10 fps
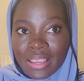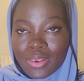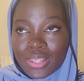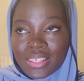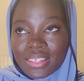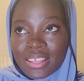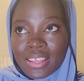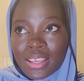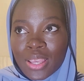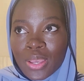Like,
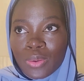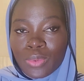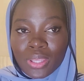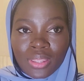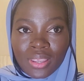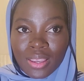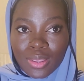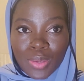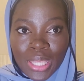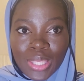honestly, when
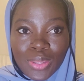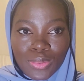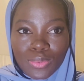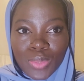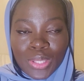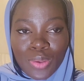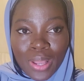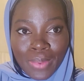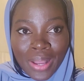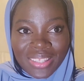you
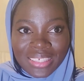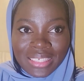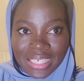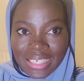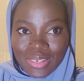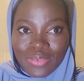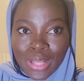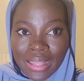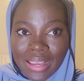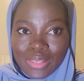talk about the deen of
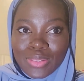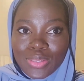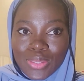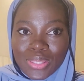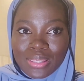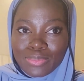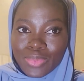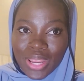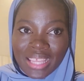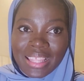Allah, you just
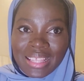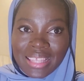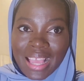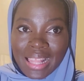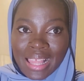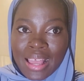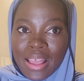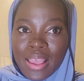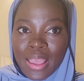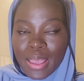pray that Allah
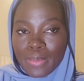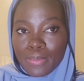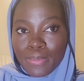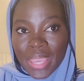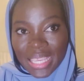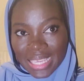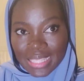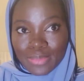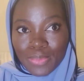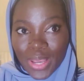make
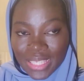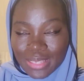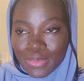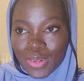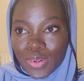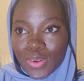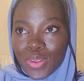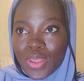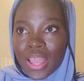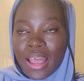it possible
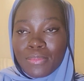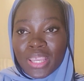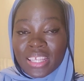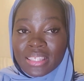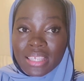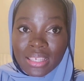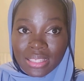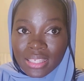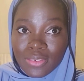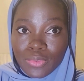and make it
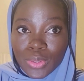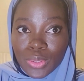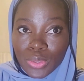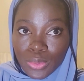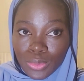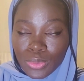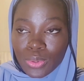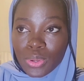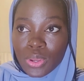easy for you